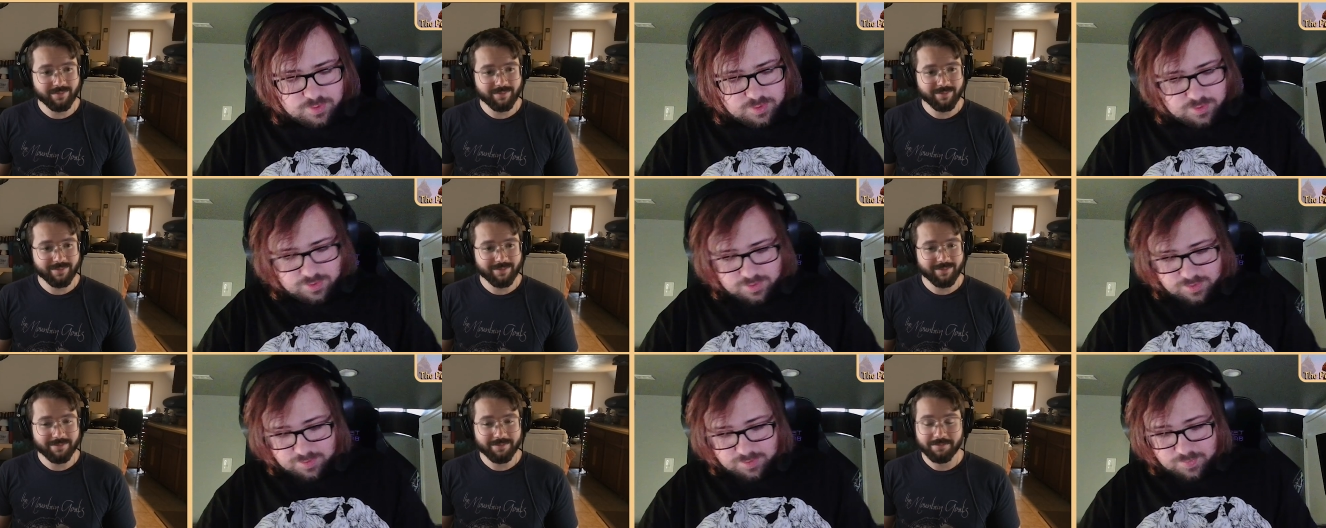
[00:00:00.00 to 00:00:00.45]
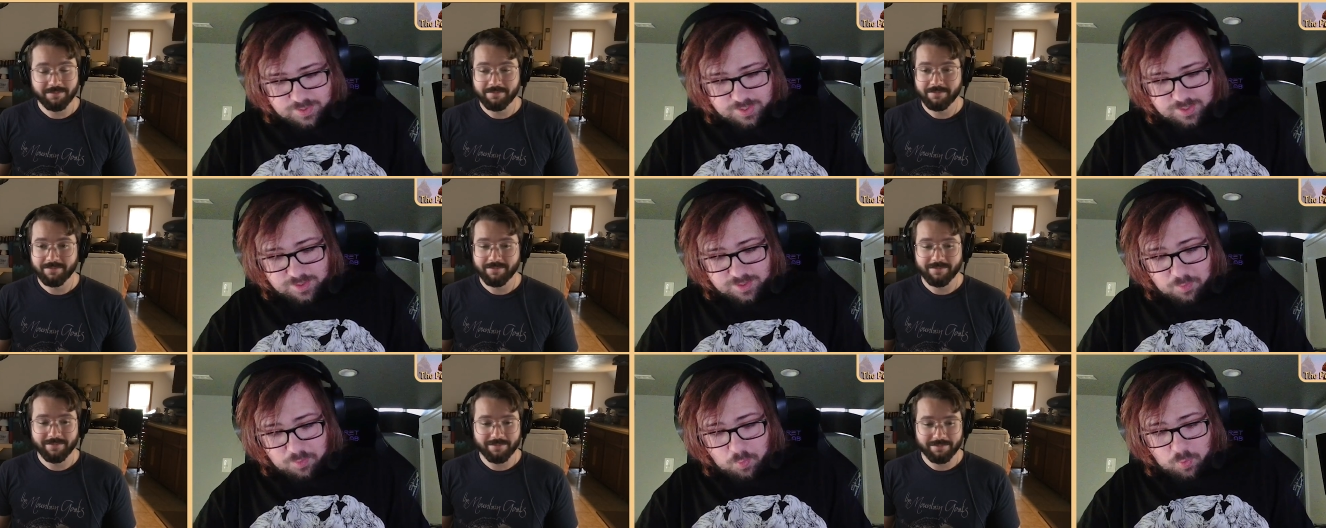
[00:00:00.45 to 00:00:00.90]
Speaker 1: Um,
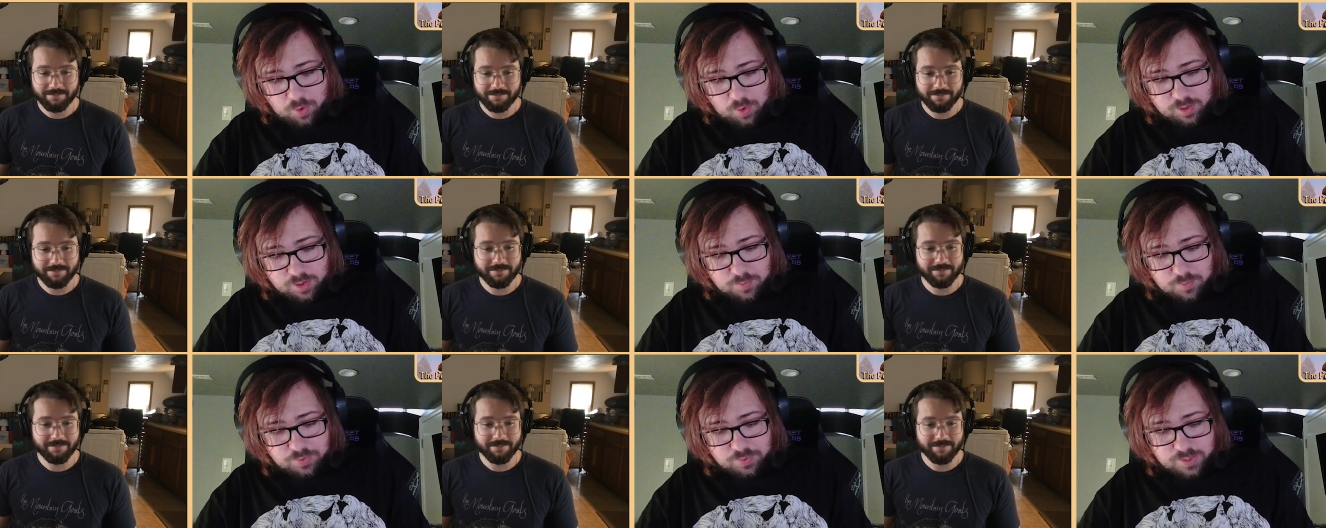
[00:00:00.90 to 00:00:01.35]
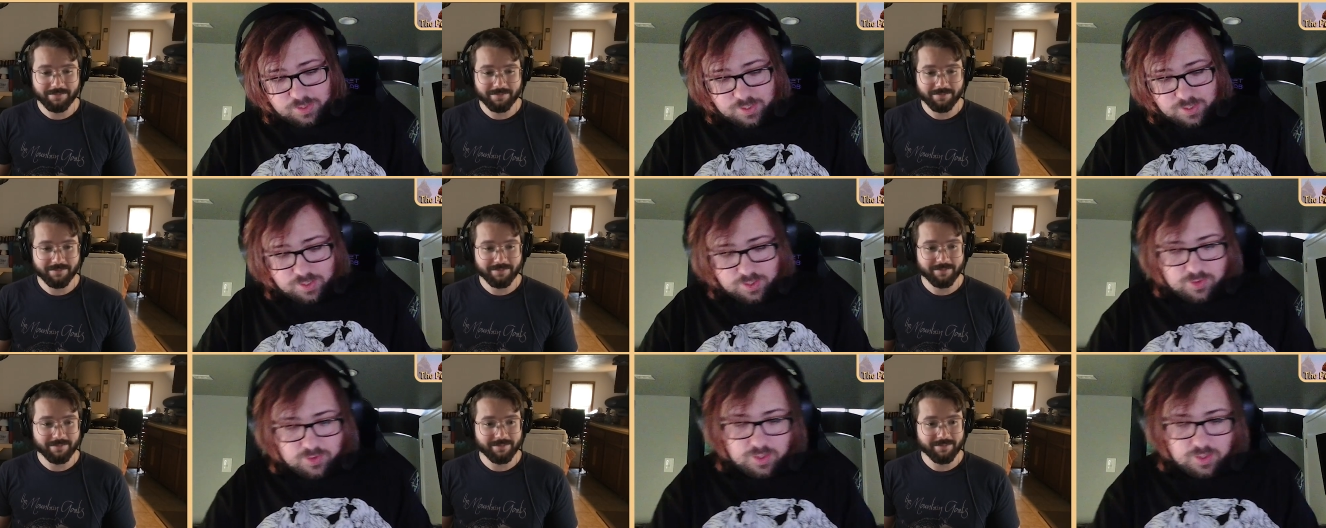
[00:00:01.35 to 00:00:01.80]
and we're gonna
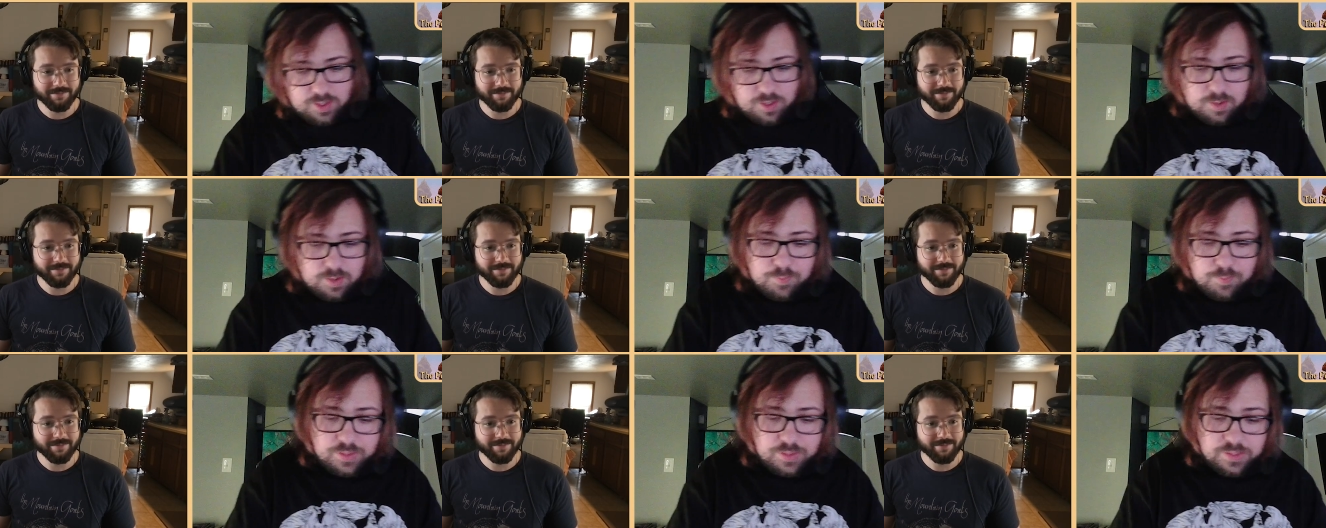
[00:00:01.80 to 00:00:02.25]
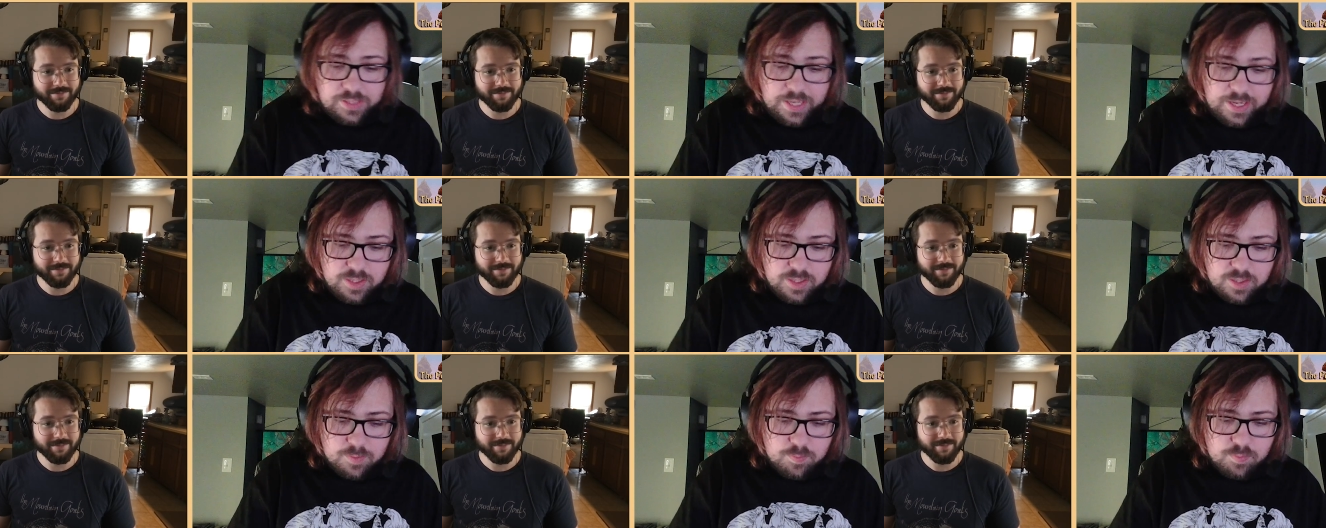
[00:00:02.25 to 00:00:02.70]
play the uh,
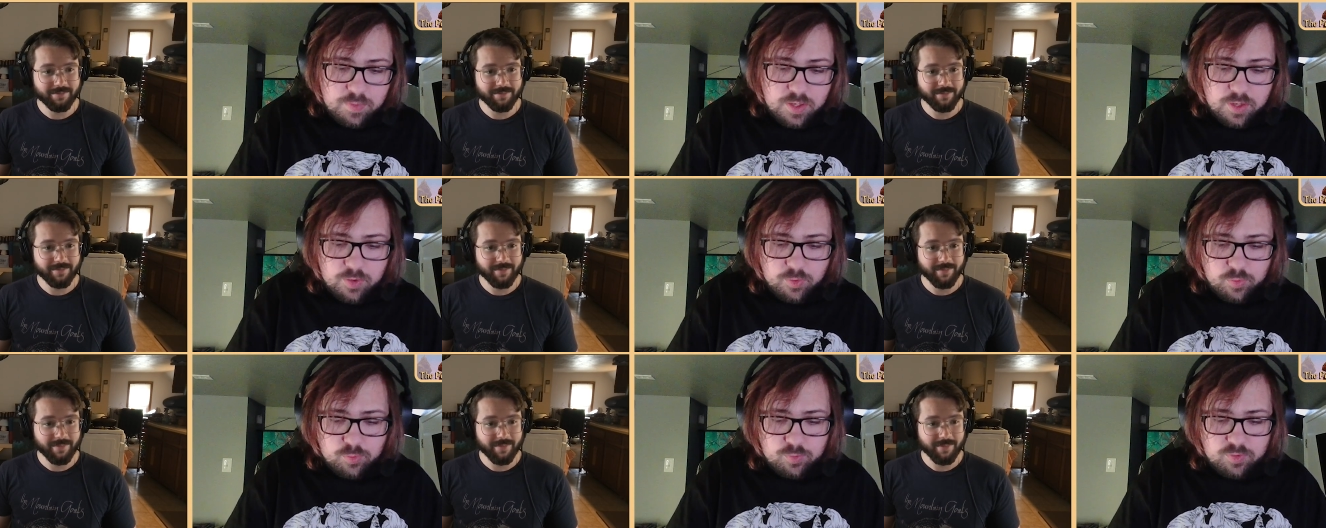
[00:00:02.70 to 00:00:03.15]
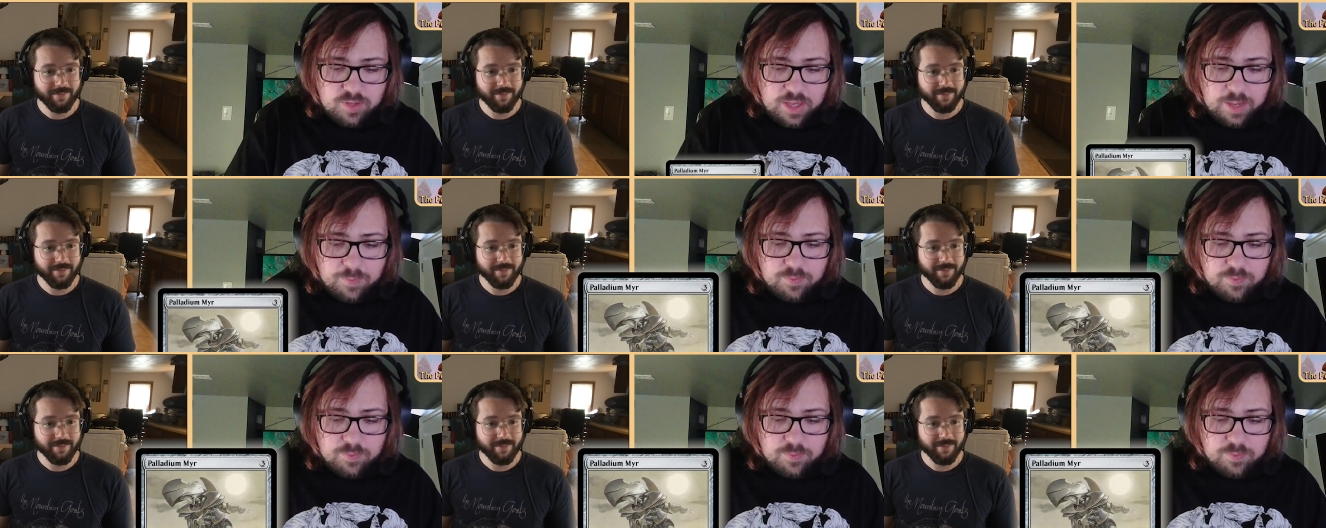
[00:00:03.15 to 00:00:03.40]
Palladium Myr, taps